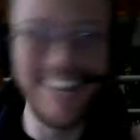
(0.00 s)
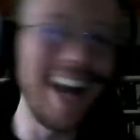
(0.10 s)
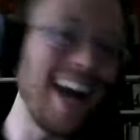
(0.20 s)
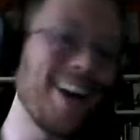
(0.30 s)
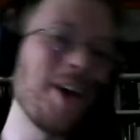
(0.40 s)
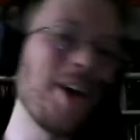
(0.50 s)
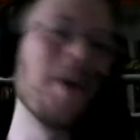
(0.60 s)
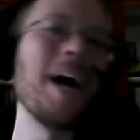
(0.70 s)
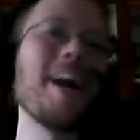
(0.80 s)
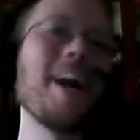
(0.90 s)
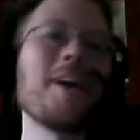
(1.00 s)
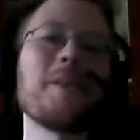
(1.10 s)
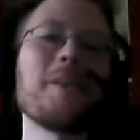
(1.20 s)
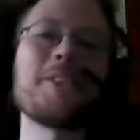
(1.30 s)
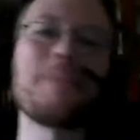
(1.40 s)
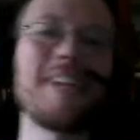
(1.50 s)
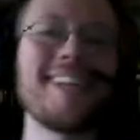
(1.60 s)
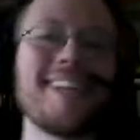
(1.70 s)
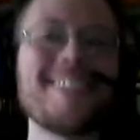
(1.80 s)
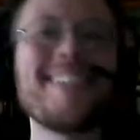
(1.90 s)
I don't know. This is my
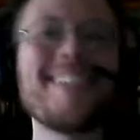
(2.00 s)
taste.